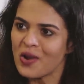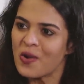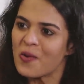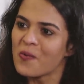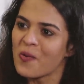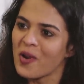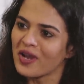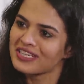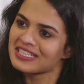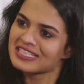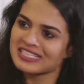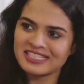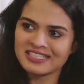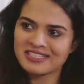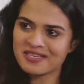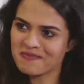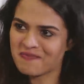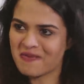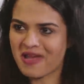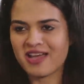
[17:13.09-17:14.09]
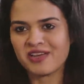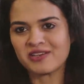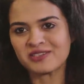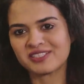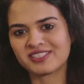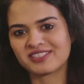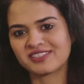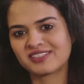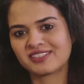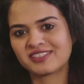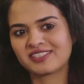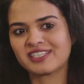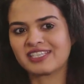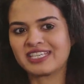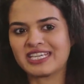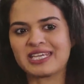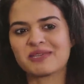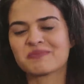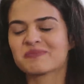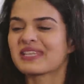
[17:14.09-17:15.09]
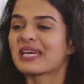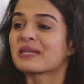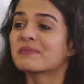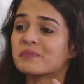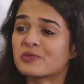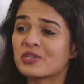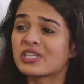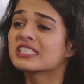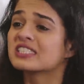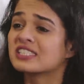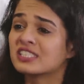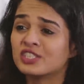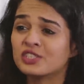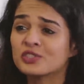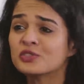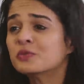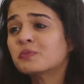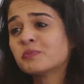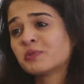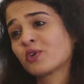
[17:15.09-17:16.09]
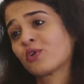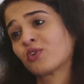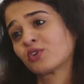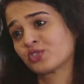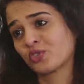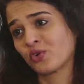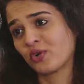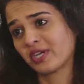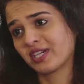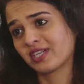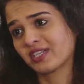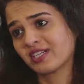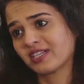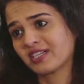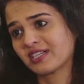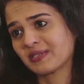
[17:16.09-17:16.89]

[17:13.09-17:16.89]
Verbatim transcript: What is it about the game that brings you pure joy?